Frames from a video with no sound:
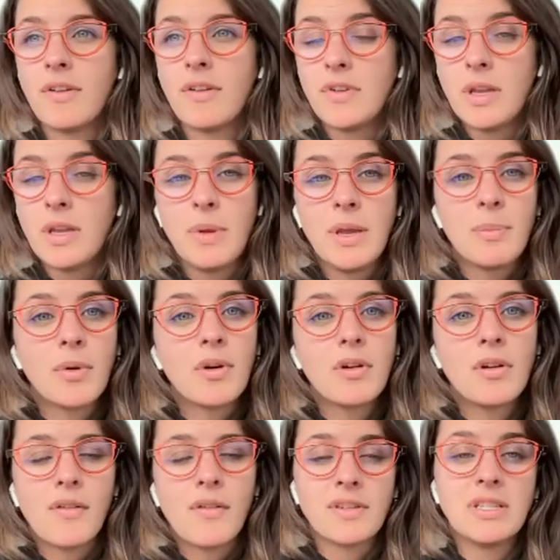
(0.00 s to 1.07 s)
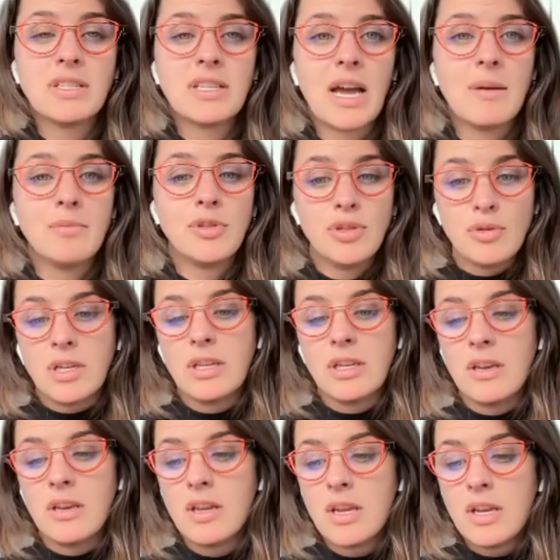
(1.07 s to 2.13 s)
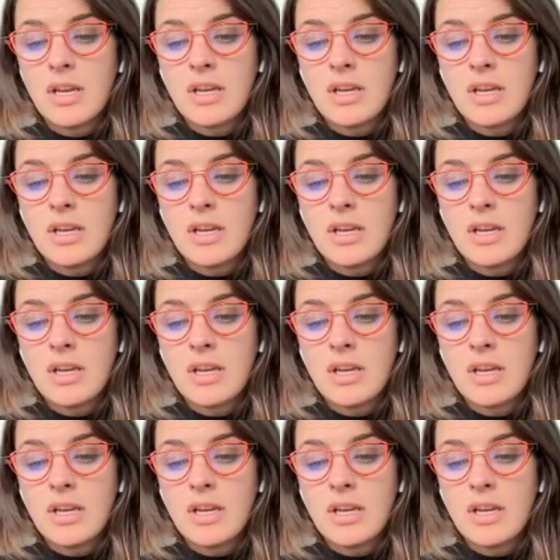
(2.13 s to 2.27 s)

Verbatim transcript: 50 people, oftentimes you can